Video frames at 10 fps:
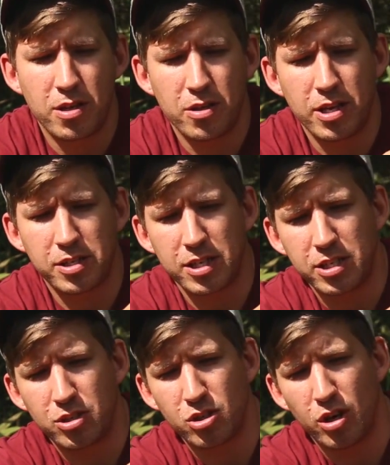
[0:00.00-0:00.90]
it's
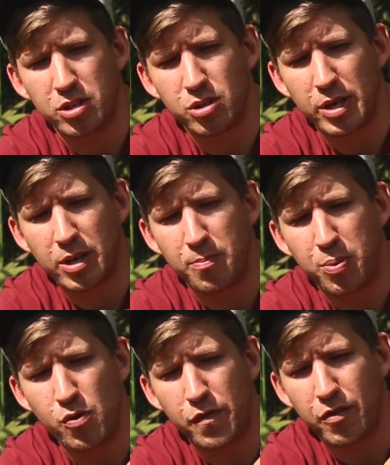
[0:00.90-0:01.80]
actually designed so it can
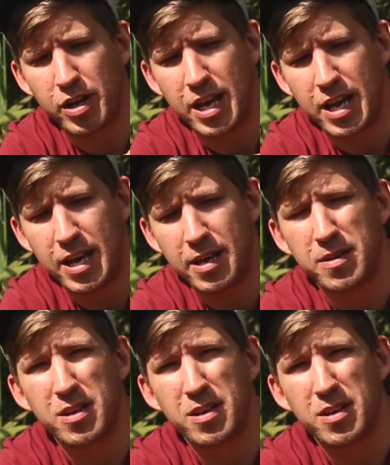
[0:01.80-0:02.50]
pull free here